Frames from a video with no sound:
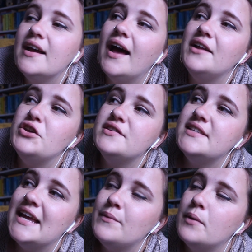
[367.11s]
and you
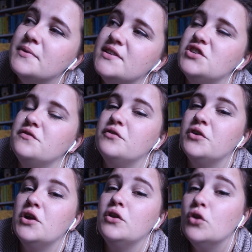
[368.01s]
stay in one position
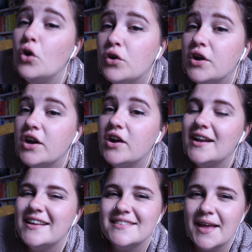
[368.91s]
for longer,
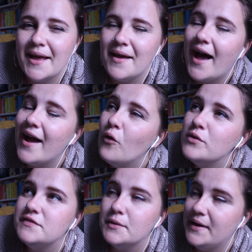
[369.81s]
and I
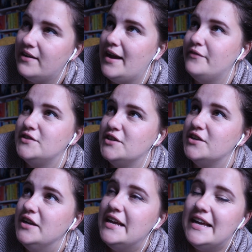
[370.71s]
always feel better
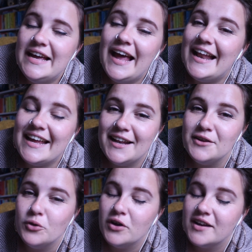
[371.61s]
after any kind of
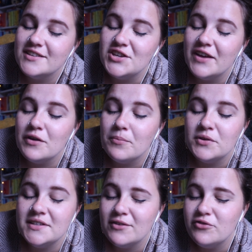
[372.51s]
yoga because you give your
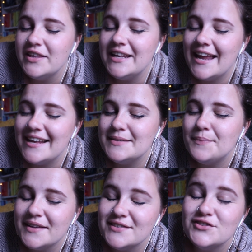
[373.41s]
body a really nice
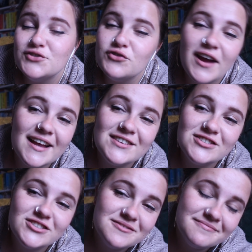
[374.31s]
big
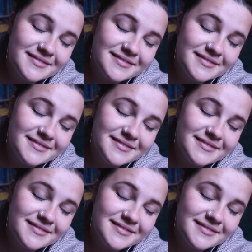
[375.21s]
stretch.